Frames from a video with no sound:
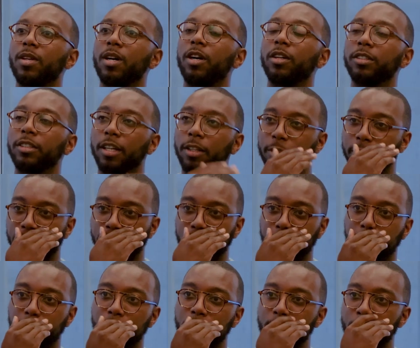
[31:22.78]
On the other
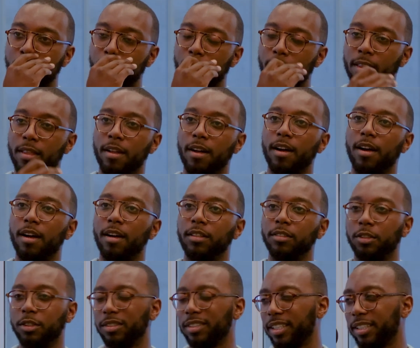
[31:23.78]
hand,
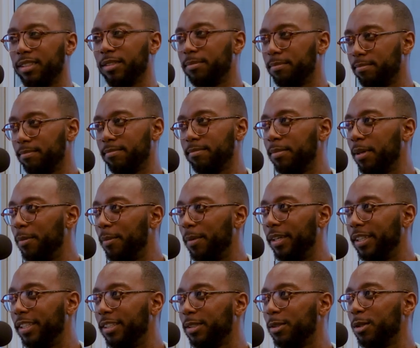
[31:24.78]
just like you put
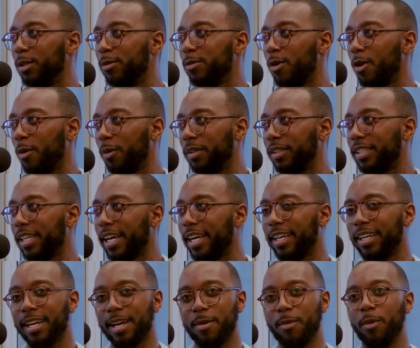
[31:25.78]
money into a
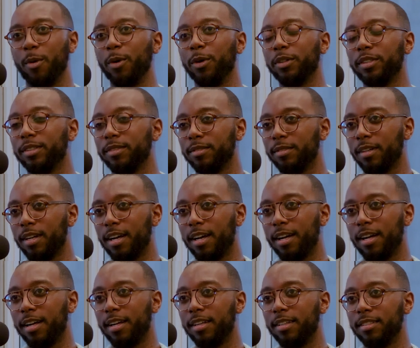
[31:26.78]
401k at work,
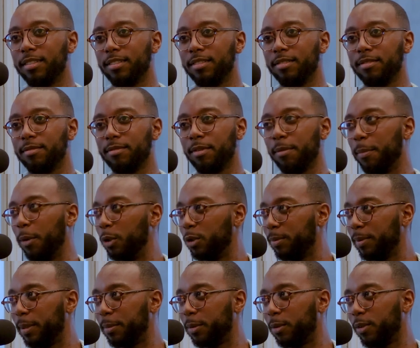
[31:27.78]
for
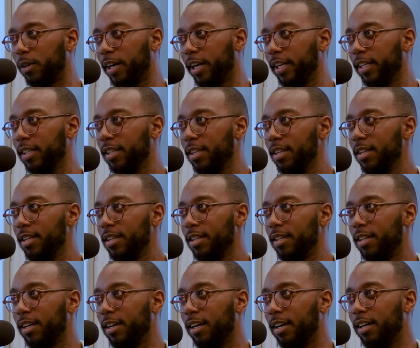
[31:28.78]
most people, right?
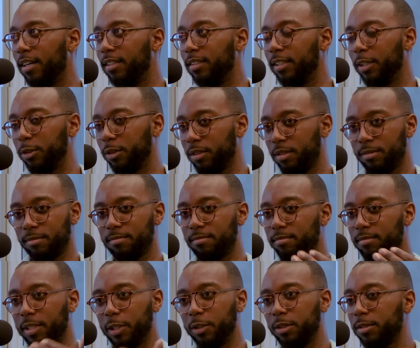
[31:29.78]
There's a
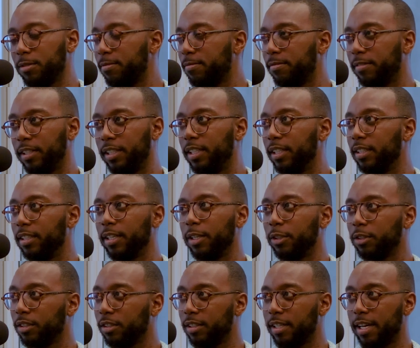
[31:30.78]
fee,
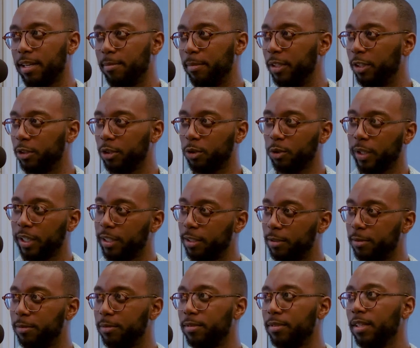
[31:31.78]
there's an
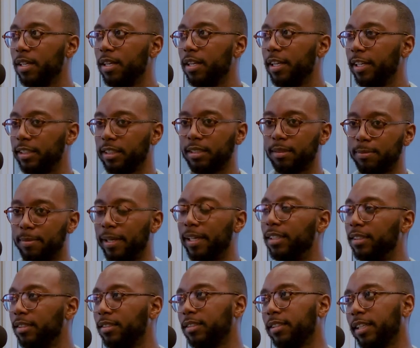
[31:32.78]
administrative
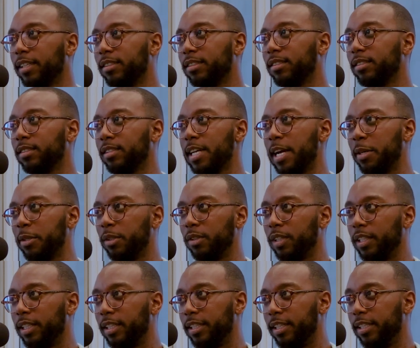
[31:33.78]
expense that's
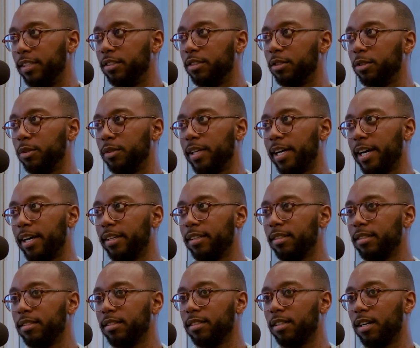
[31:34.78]
calculated into that
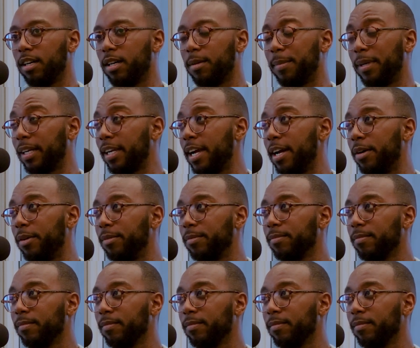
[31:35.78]
account.